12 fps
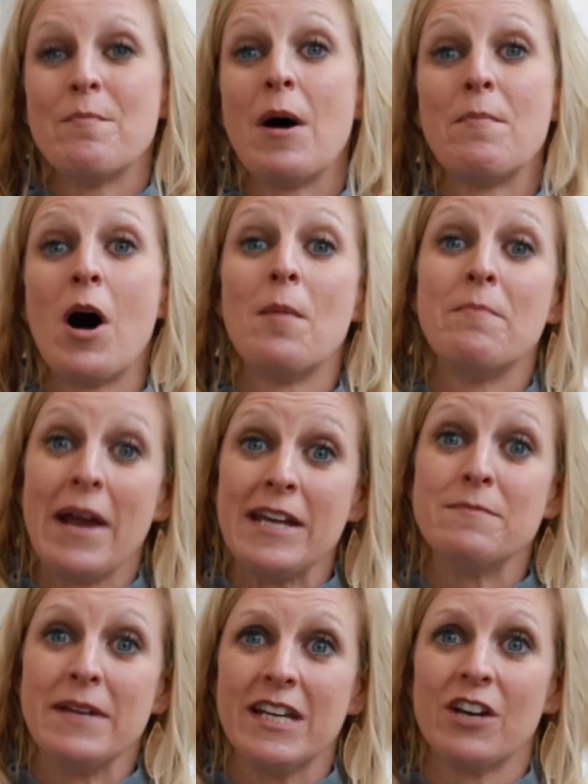My mom
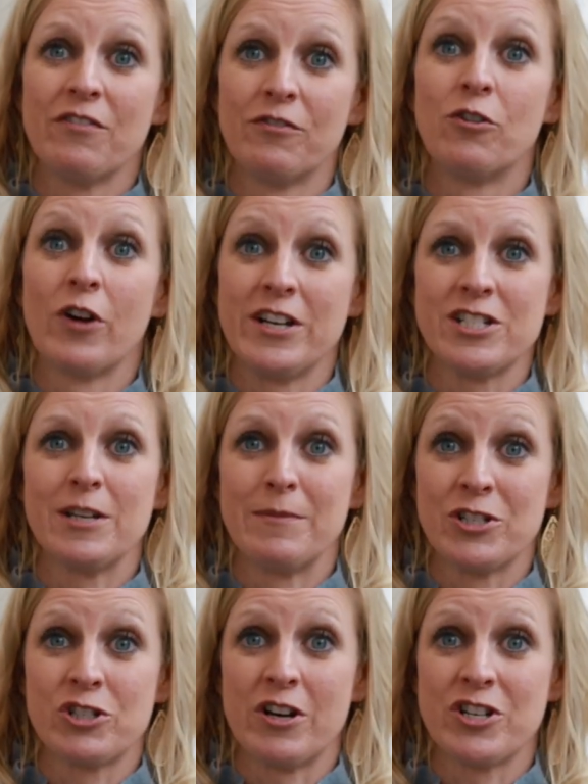made me give a 4-H
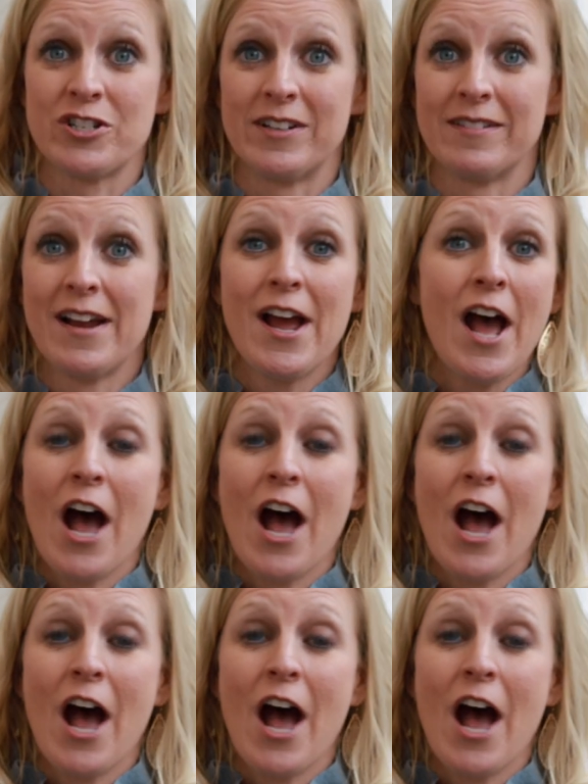demonstration.